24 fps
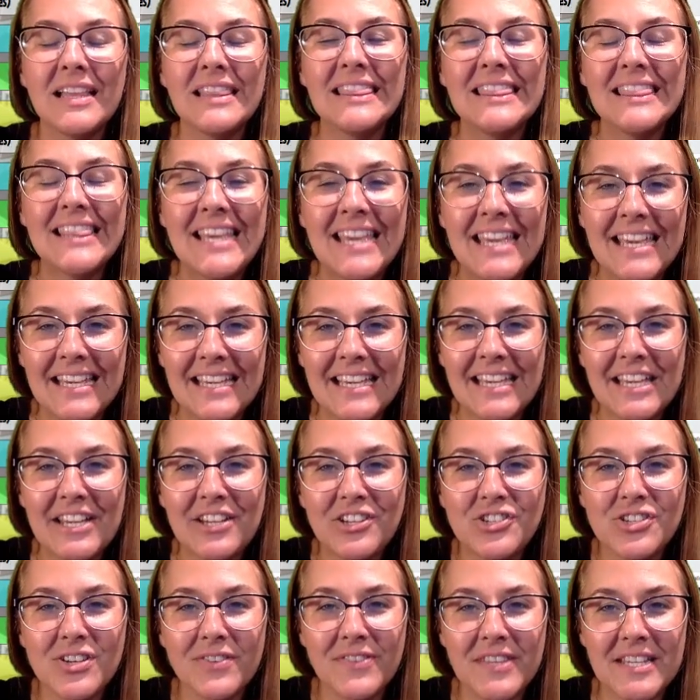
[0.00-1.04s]
link
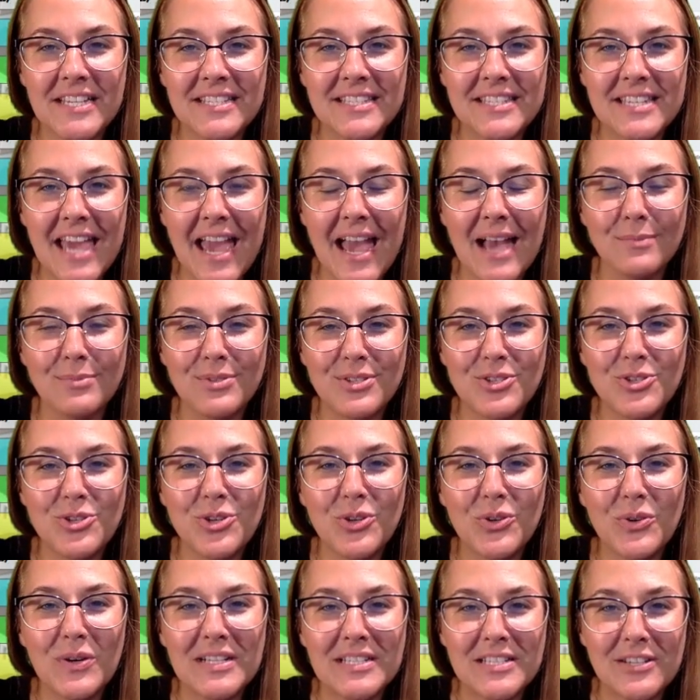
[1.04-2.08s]
each of these tabs
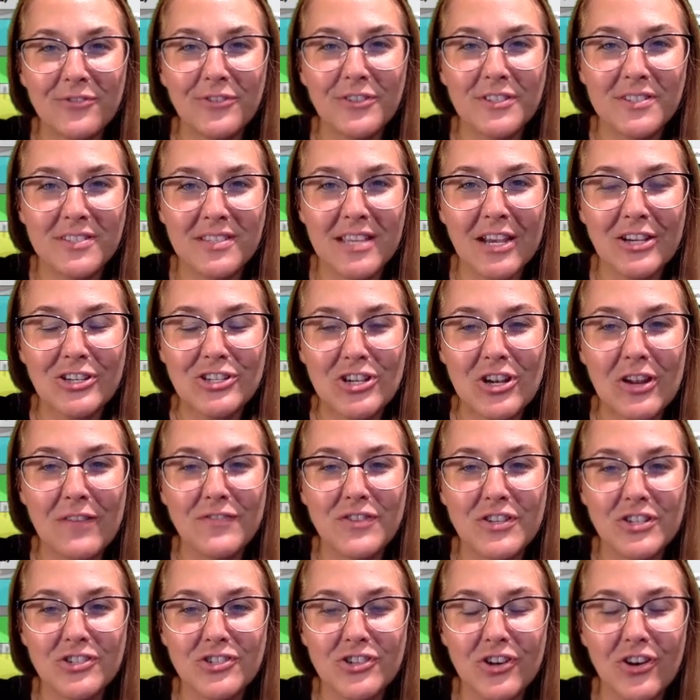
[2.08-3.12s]
to a different section of
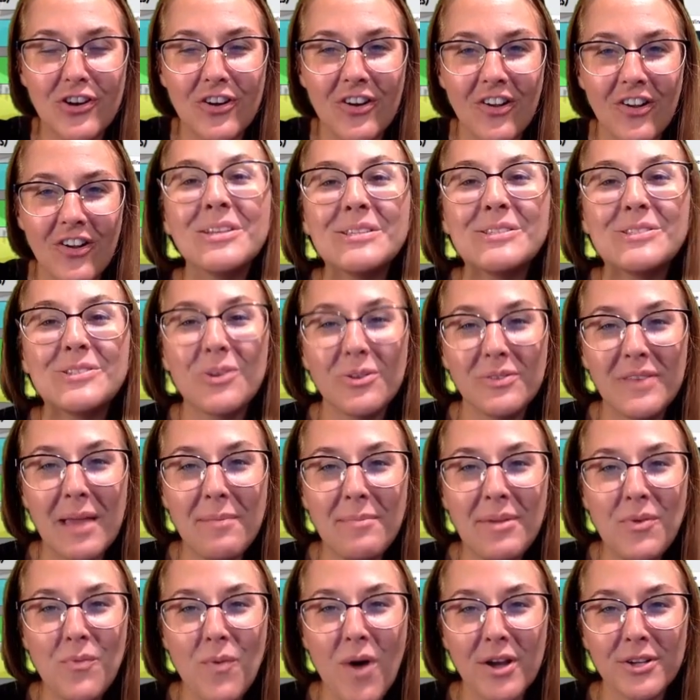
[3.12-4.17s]
the journal. So let
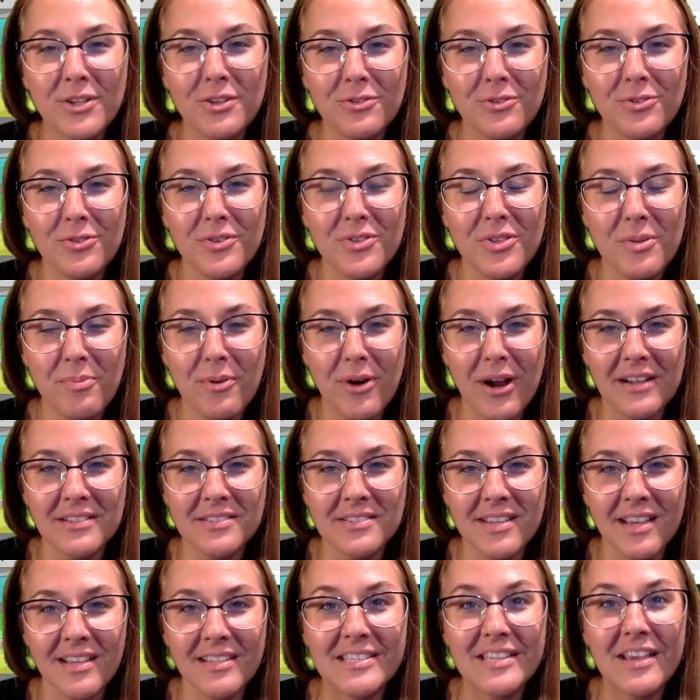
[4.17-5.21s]
me walk you through the
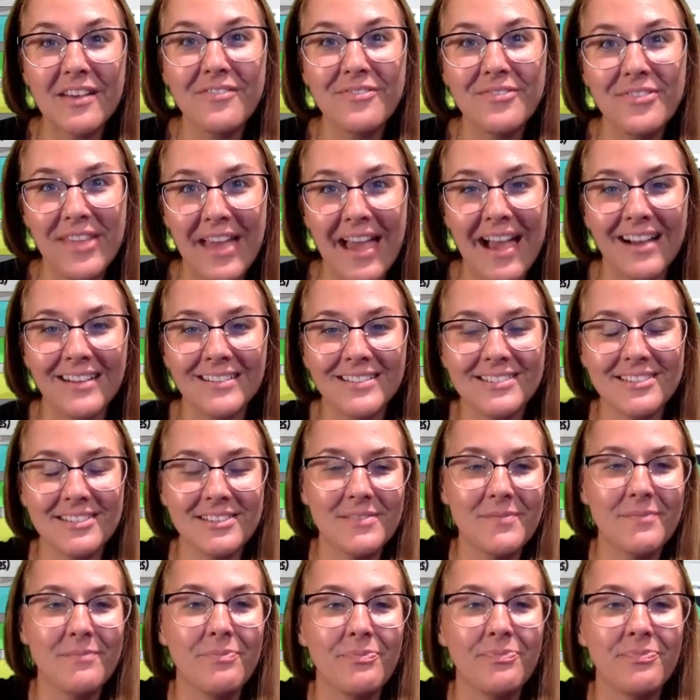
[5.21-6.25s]
process of that.
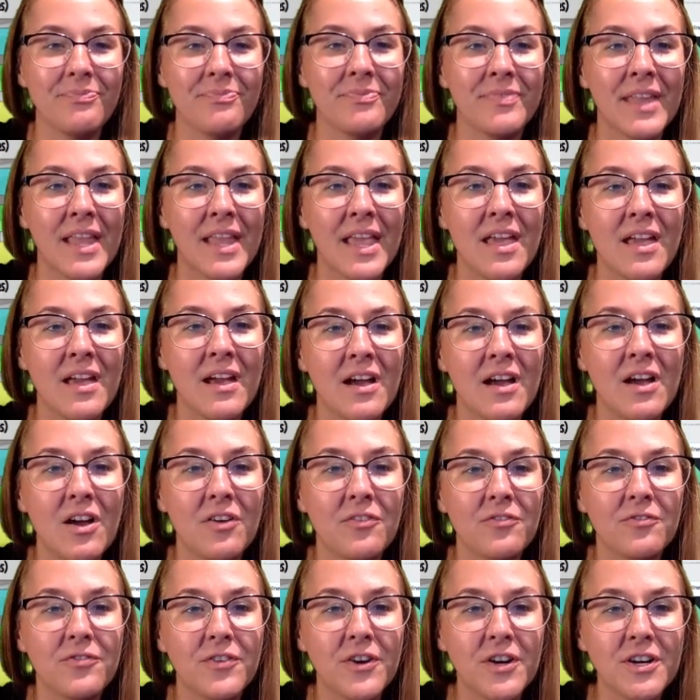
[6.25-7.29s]

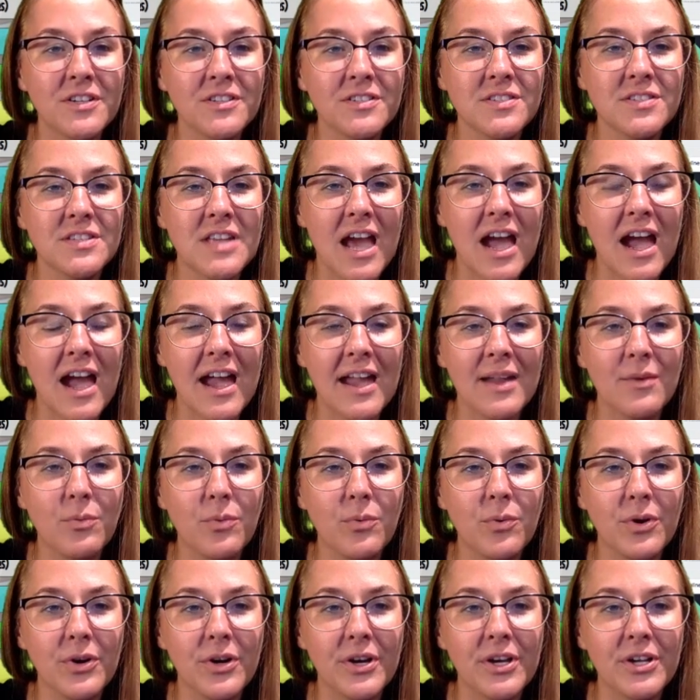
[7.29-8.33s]
First, I
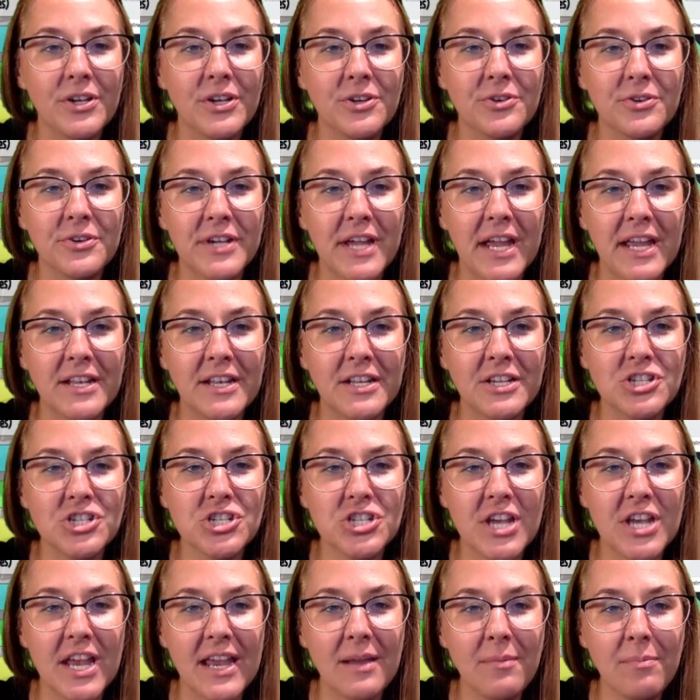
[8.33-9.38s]
would create a
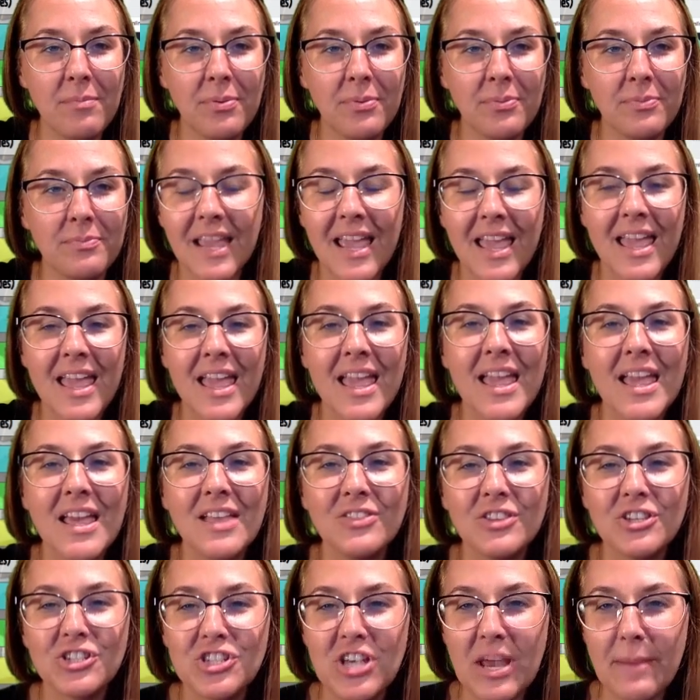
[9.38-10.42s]
shape.
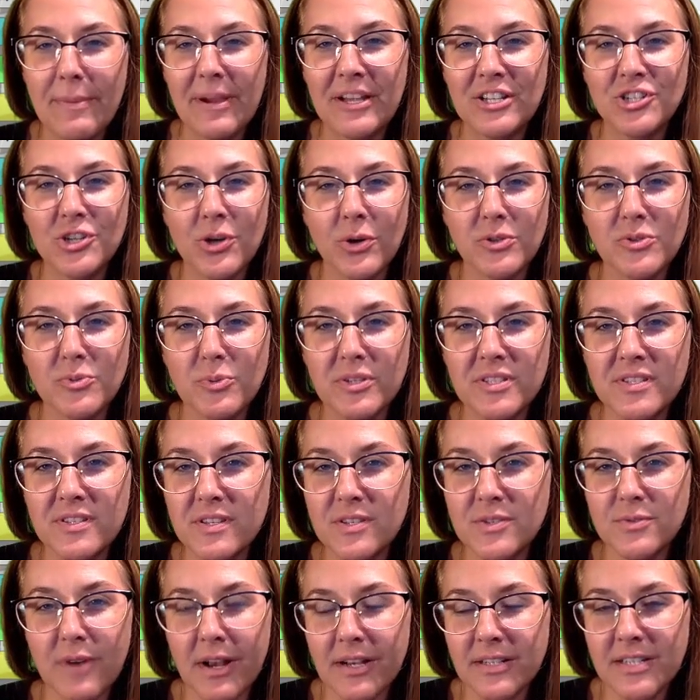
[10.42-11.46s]
The shape I chose was
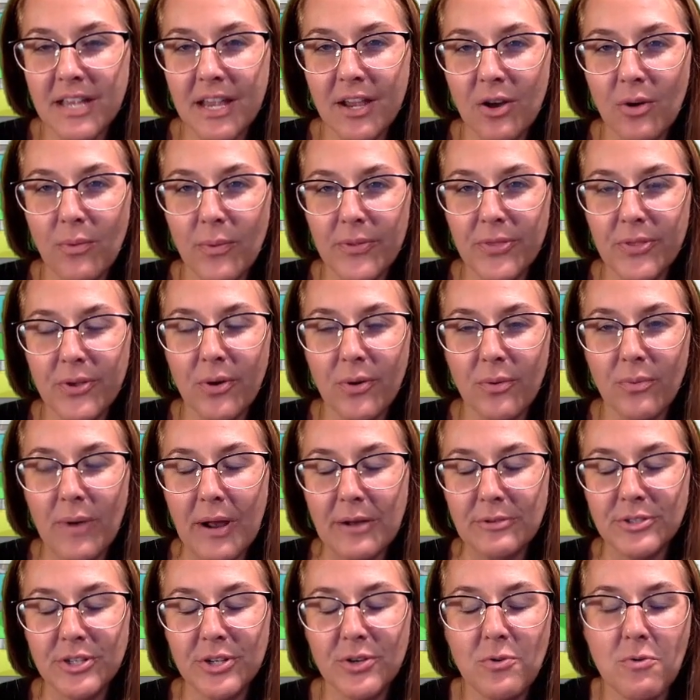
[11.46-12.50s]
this rectangle with the
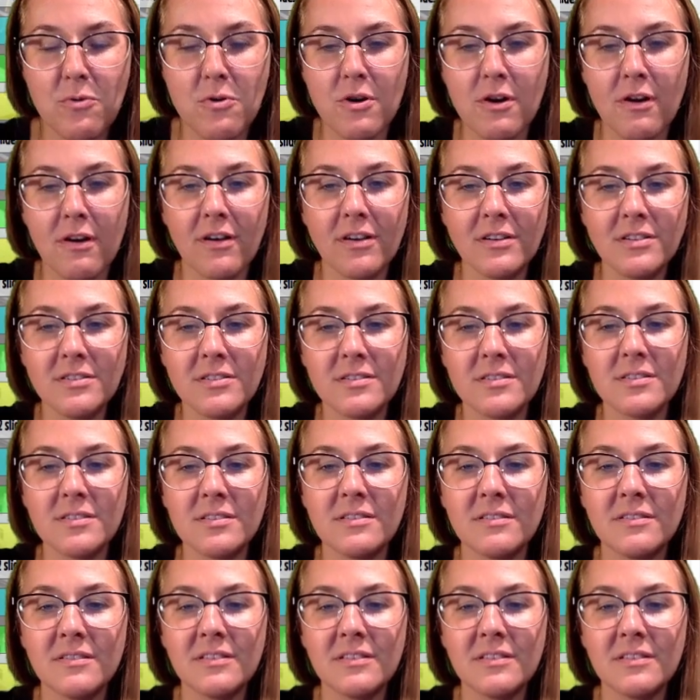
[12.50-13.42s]
rounded corners.